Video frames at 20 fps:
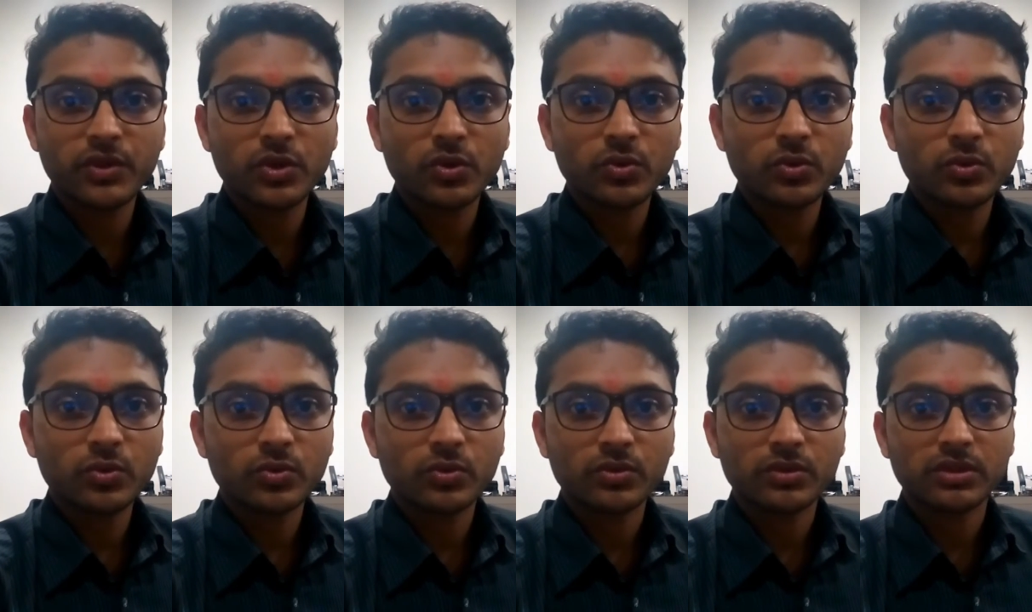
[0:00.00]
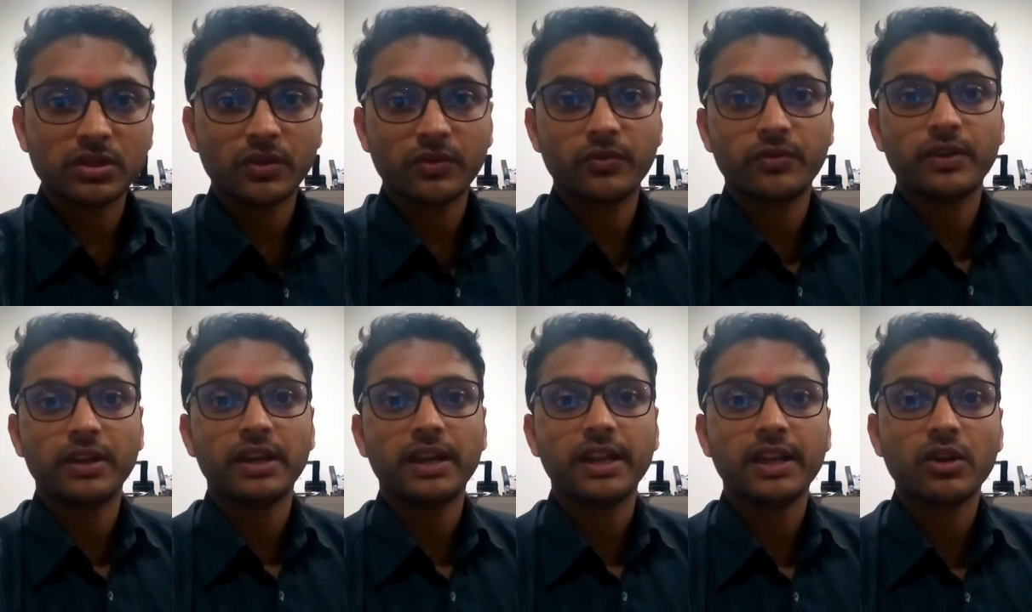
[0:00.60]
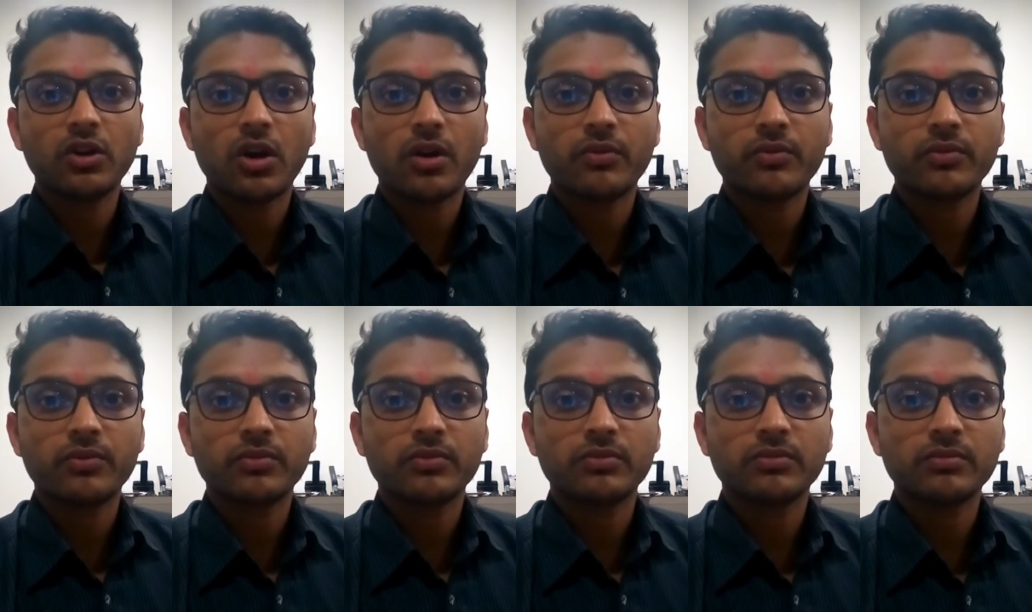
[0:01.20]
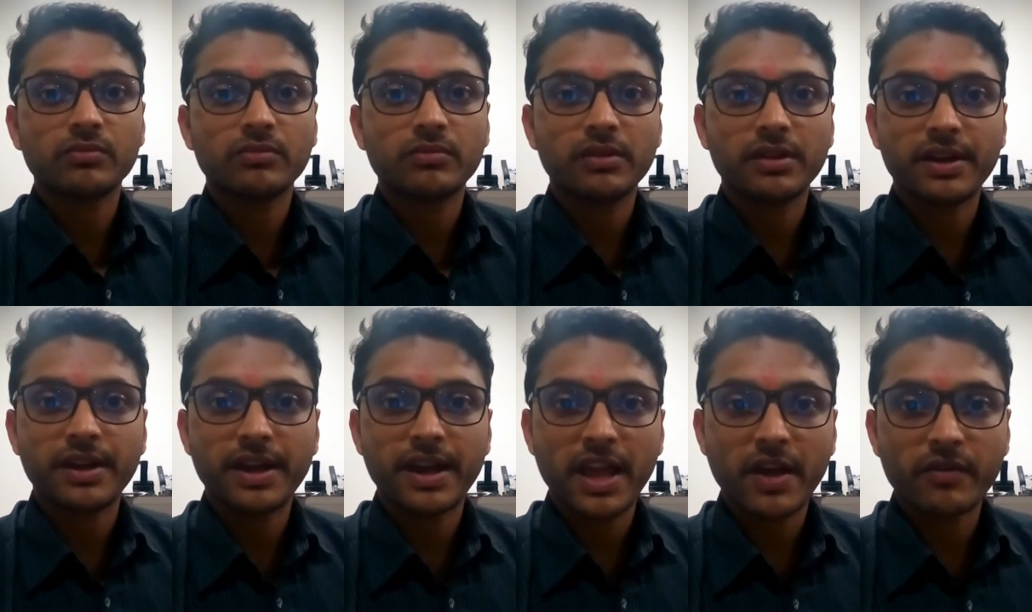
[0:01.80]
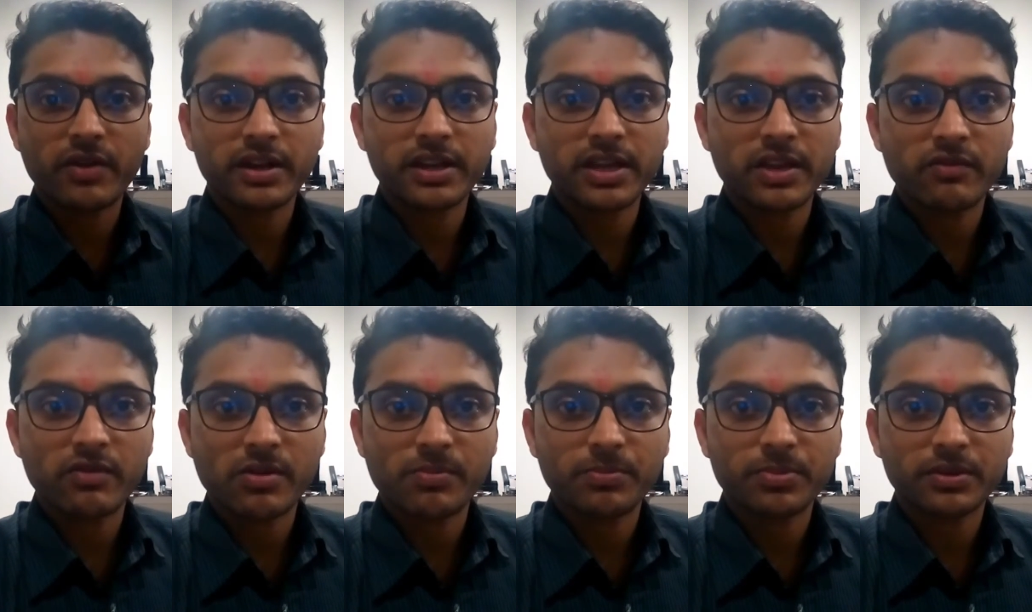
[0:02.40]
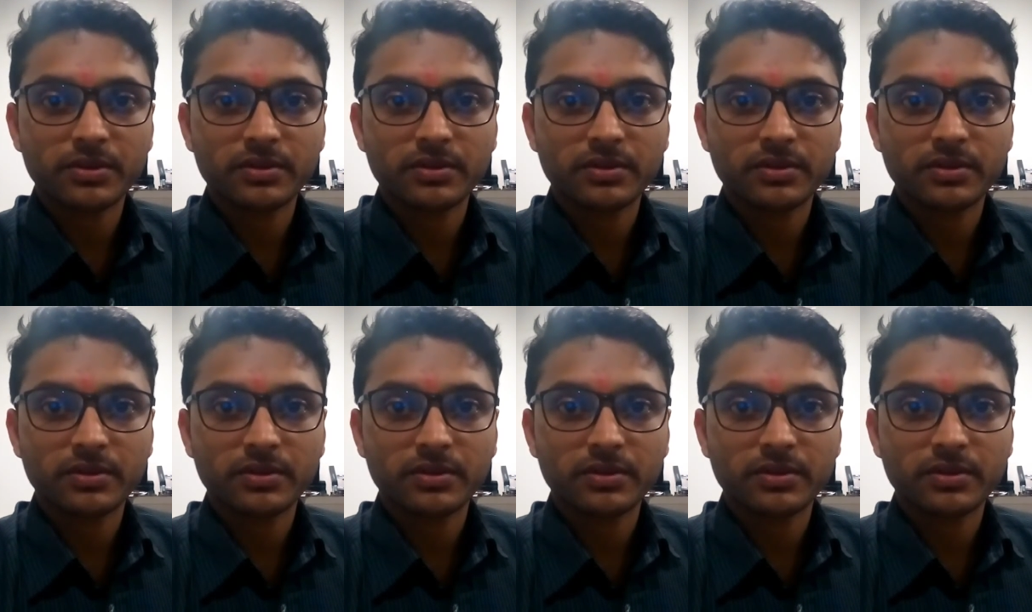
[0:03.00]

you the feeling of never give up.